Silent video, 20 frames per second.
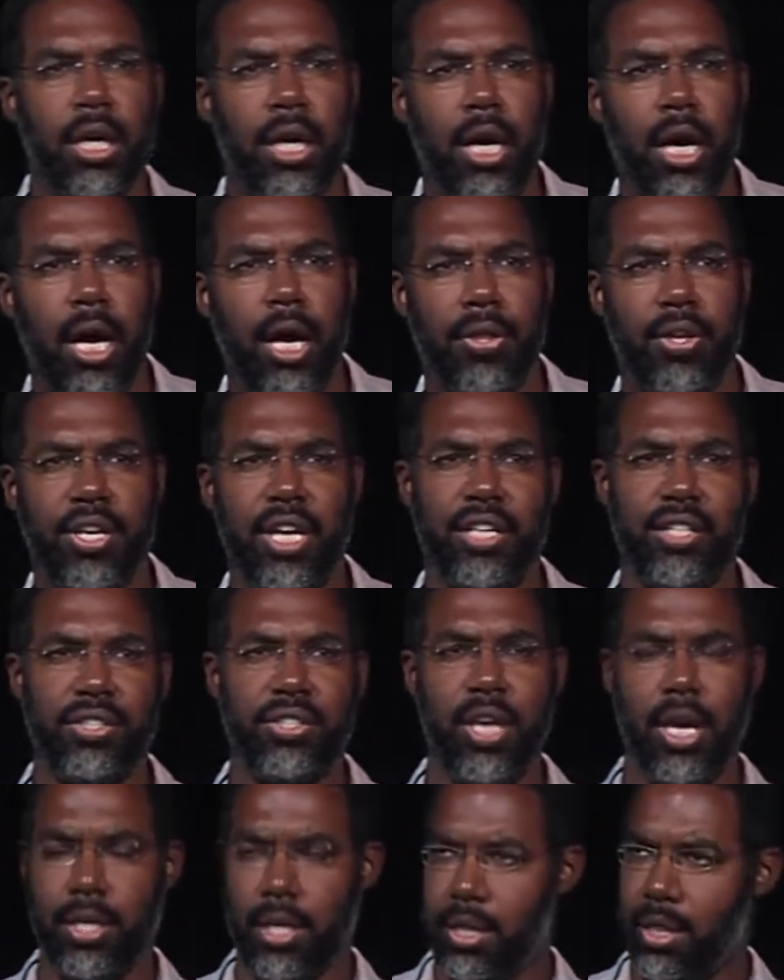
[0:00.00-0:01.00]
The data
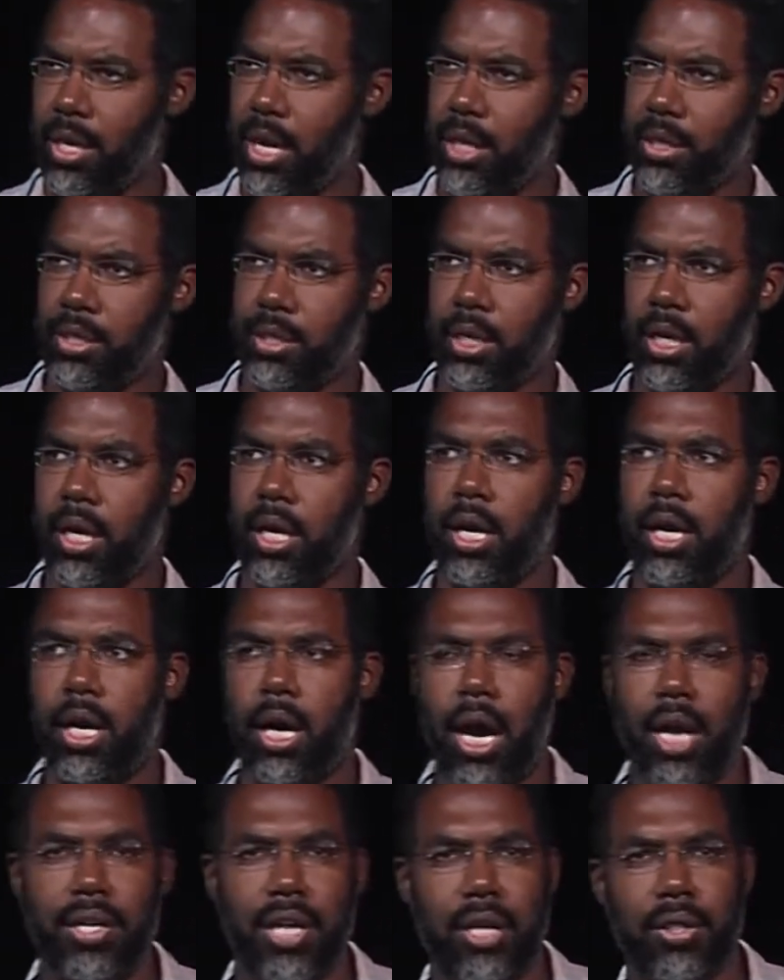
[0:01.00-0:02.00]
set that
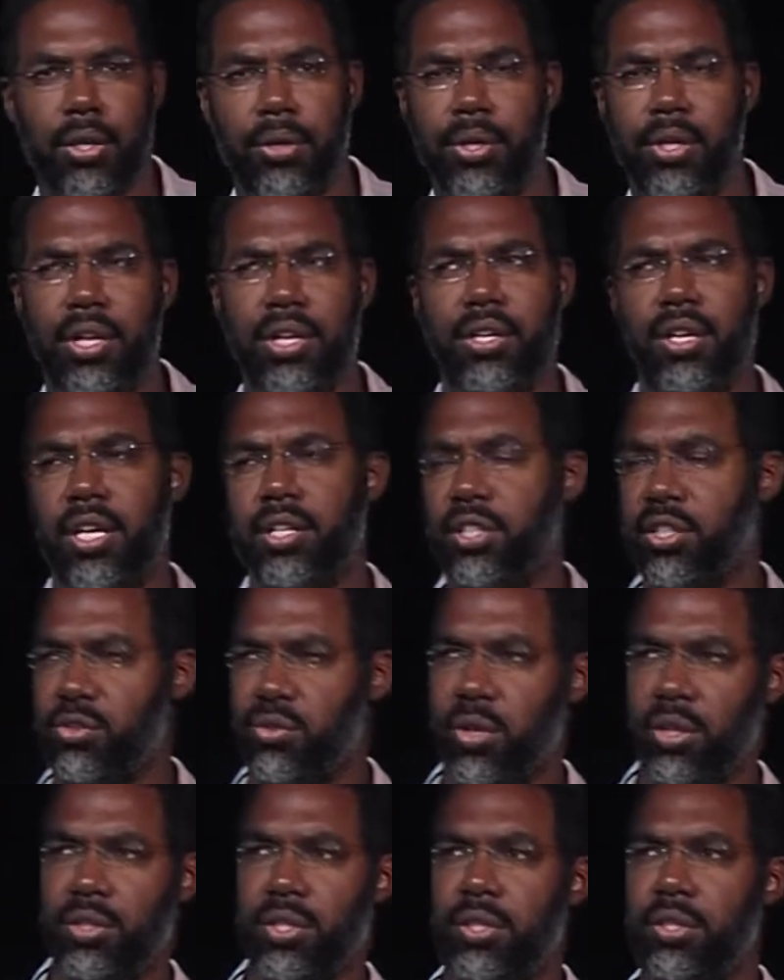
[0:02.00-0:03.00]
I downloaded and
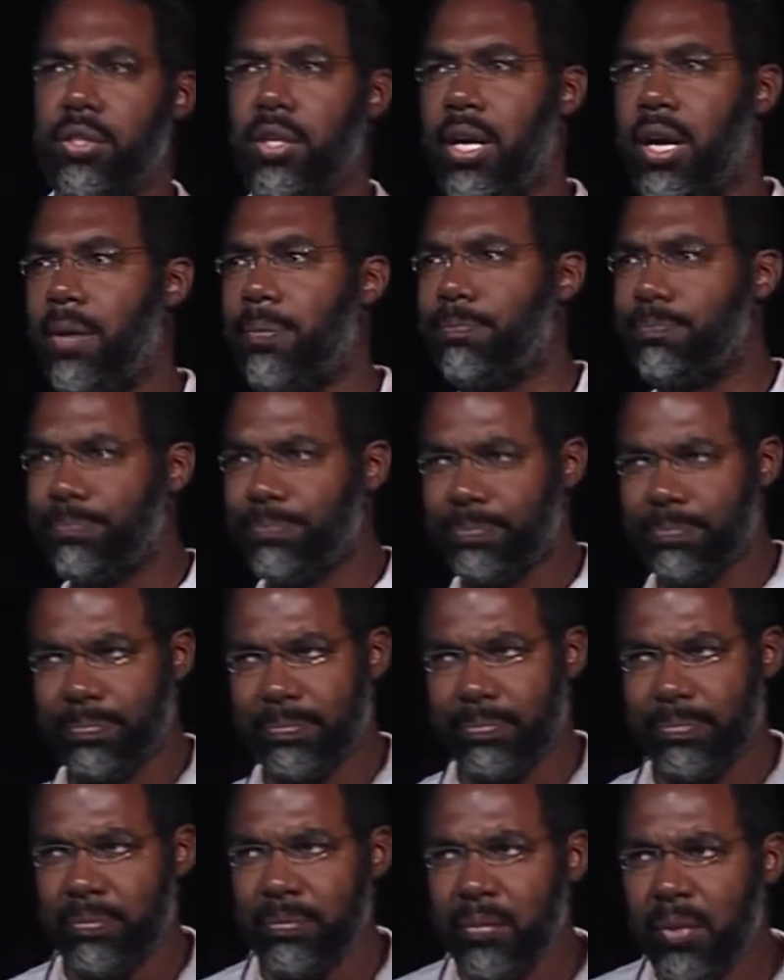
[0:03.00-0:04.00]
constructed
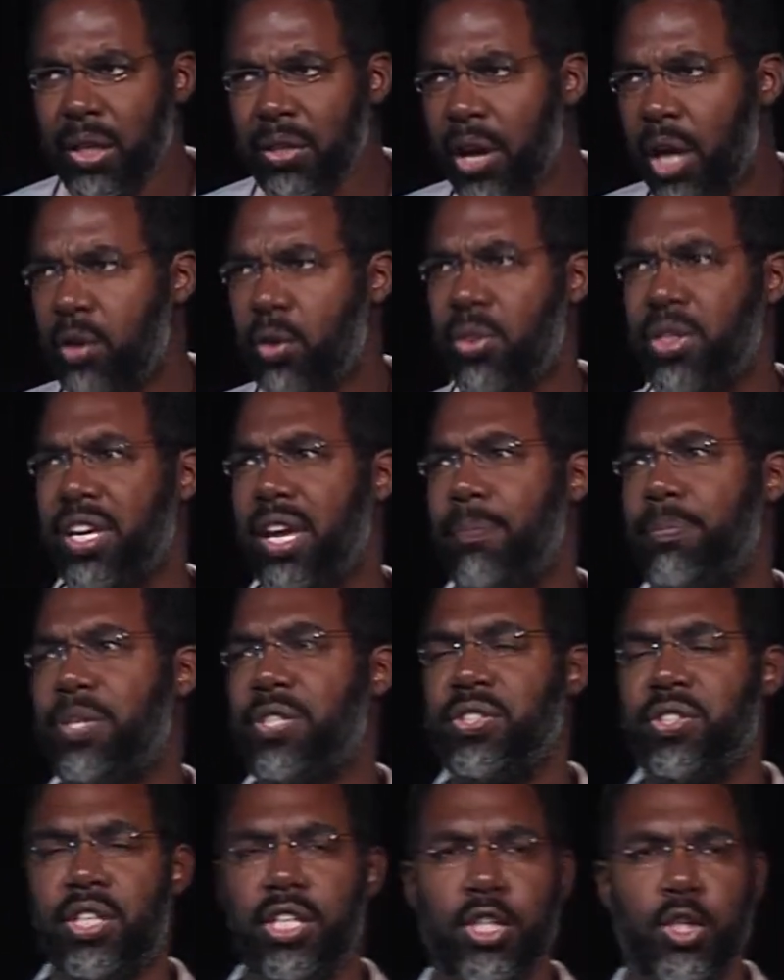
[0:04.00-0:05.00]
not only the
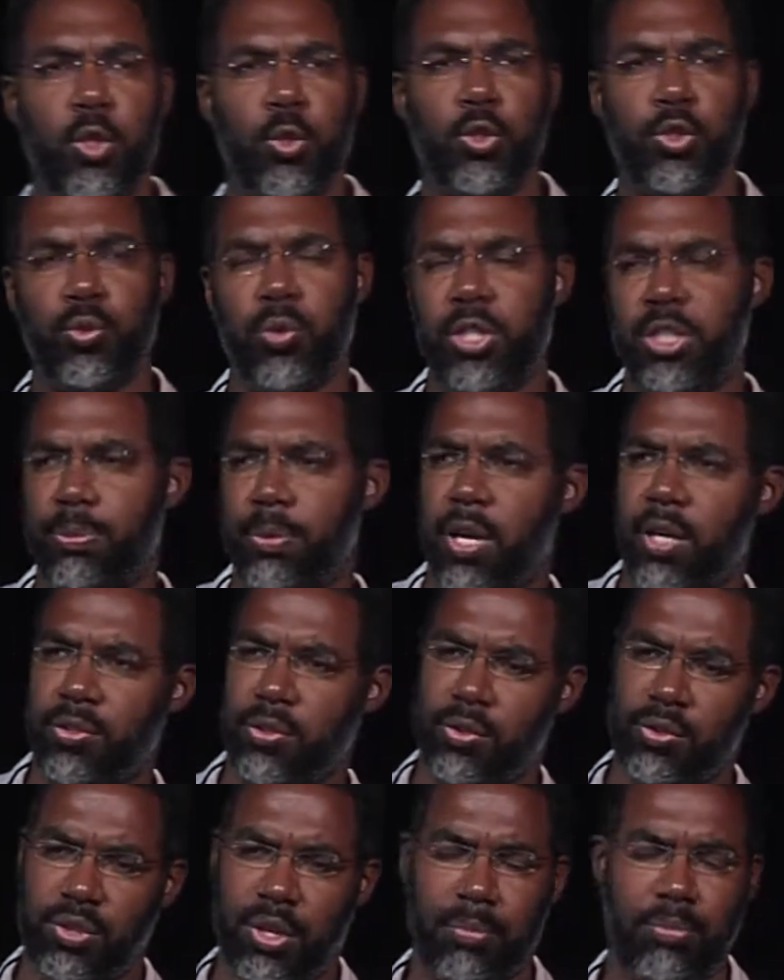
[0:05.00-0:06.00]
NBC News tweets, but
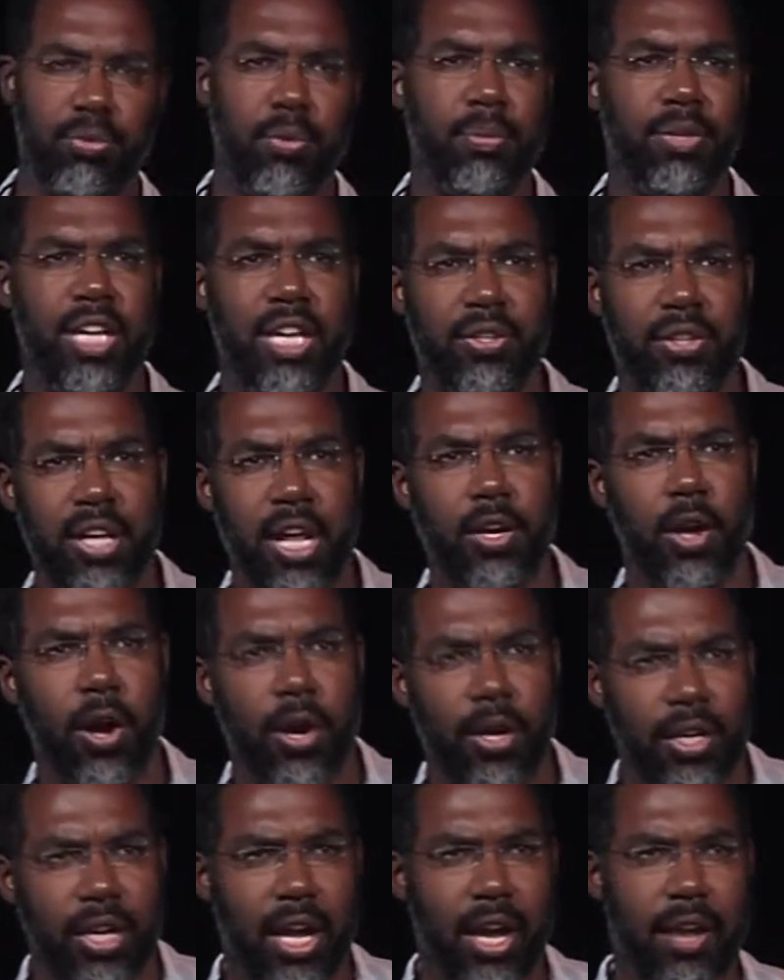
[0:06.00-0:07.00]
also some from the Internet
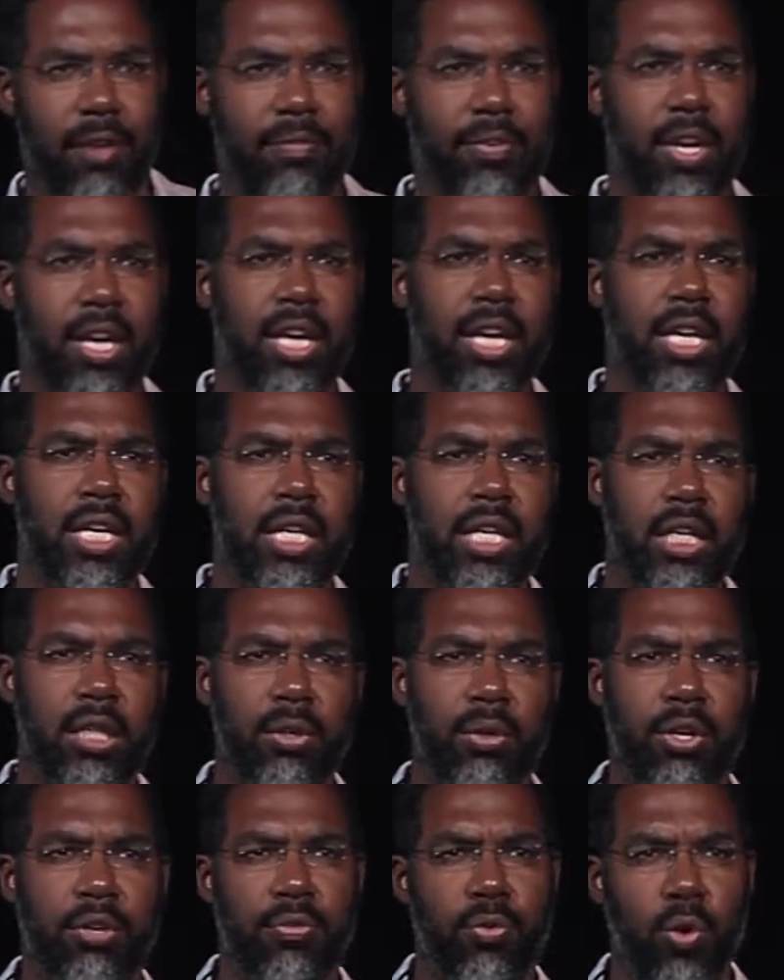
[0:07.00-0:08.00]
Archive,
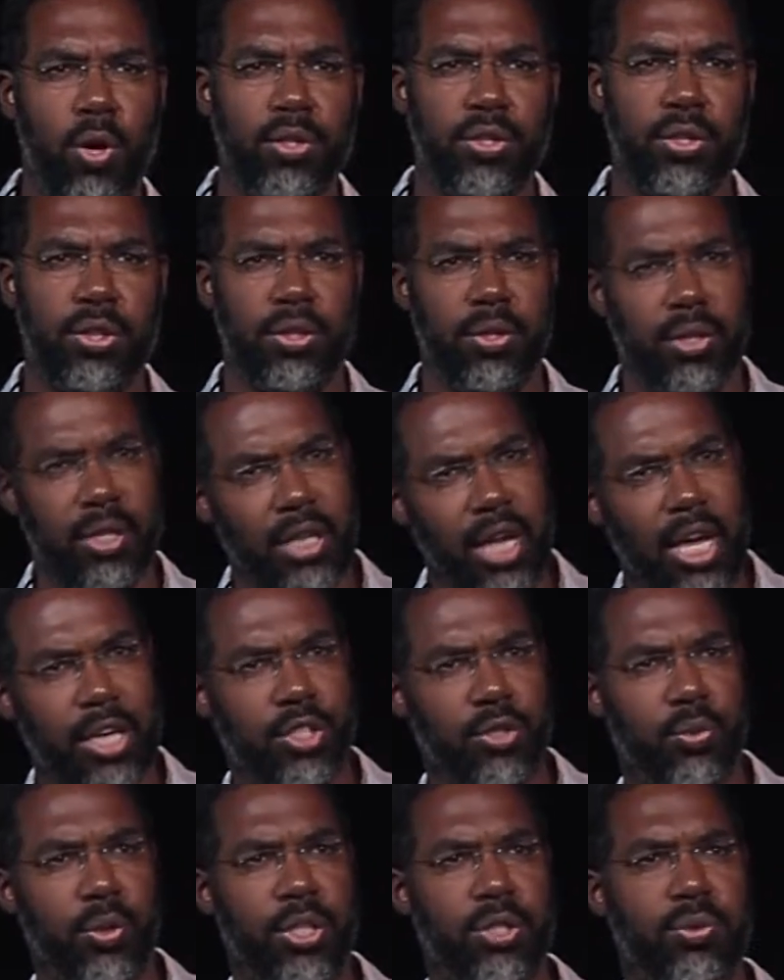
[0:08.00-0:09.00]
included 439
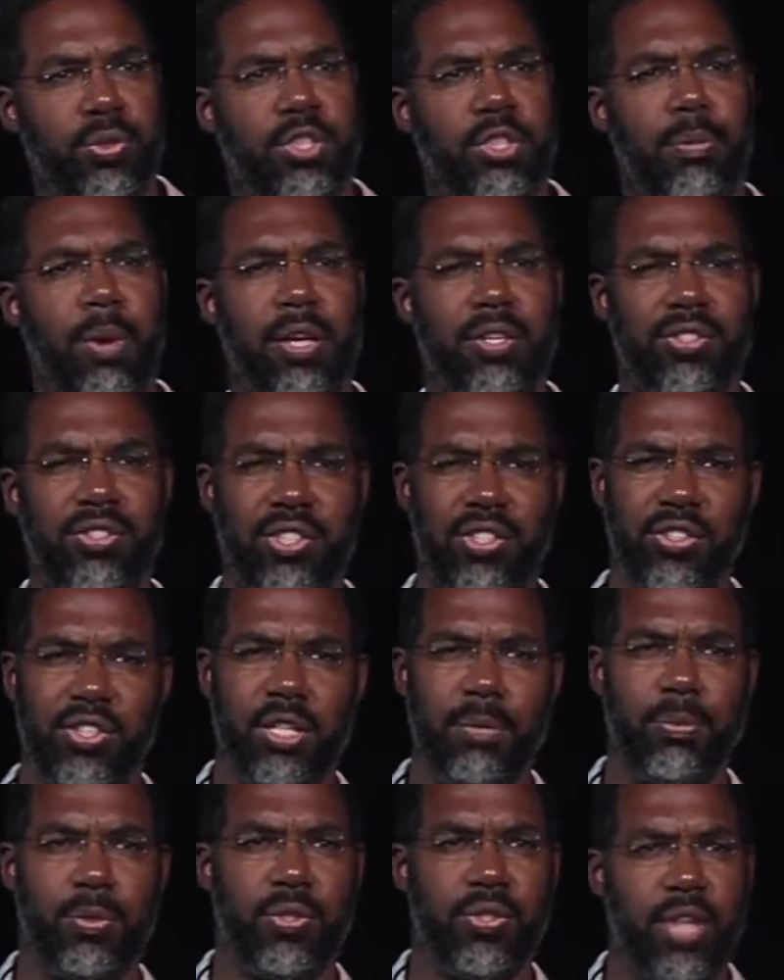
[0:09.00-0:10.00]
tweets, which is about
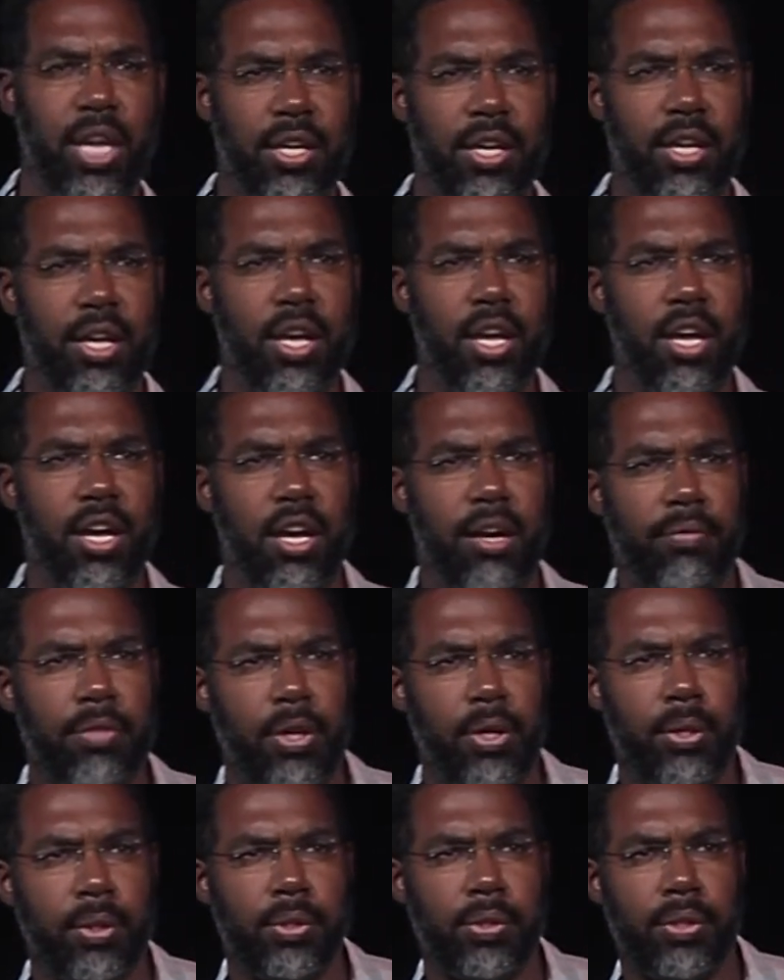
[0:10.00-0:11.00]
16% of
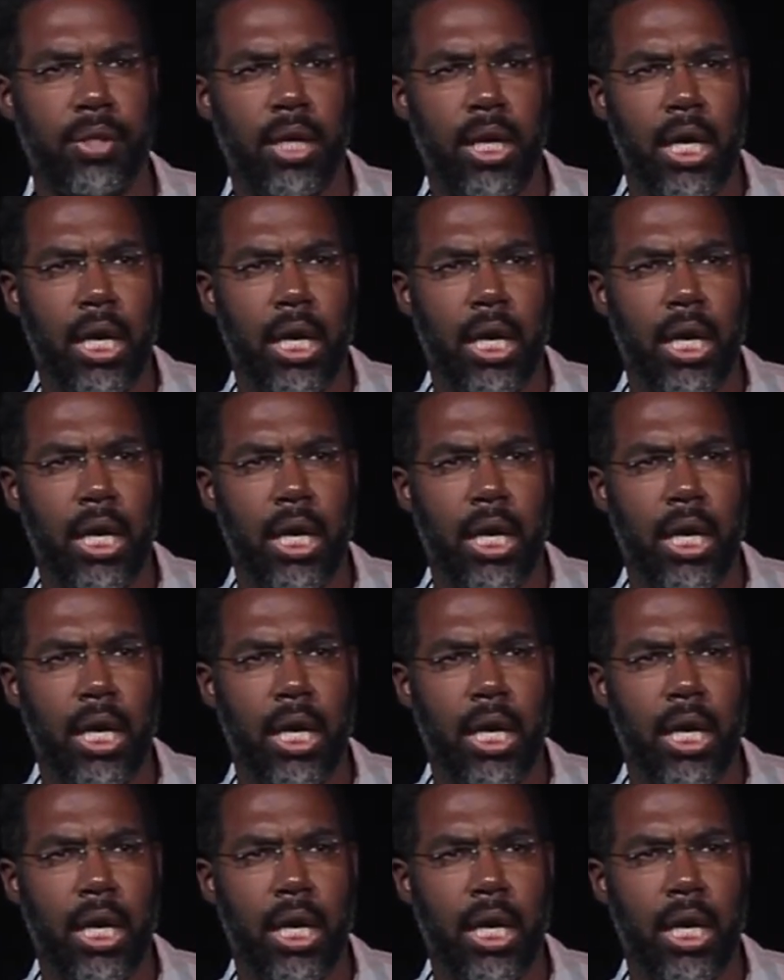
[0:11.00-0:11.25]
those.